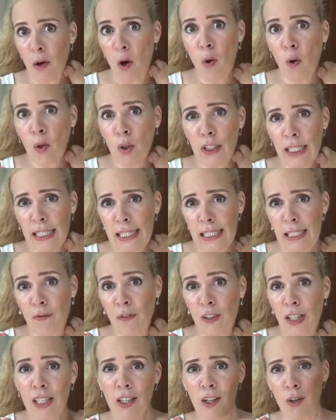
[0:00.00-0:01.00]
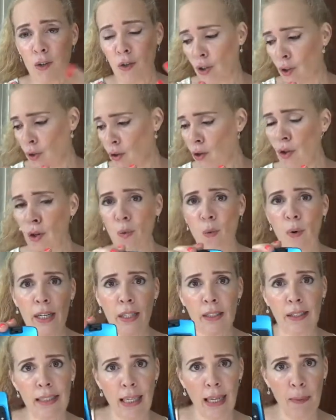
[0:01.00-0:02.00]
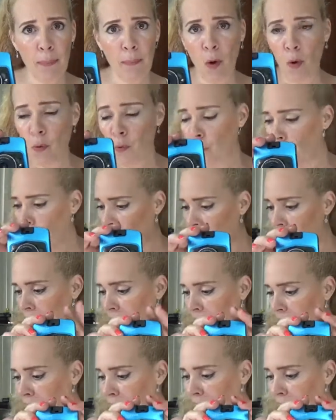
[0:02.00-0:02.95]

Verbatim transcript: oldest video so you don't want to tape over that.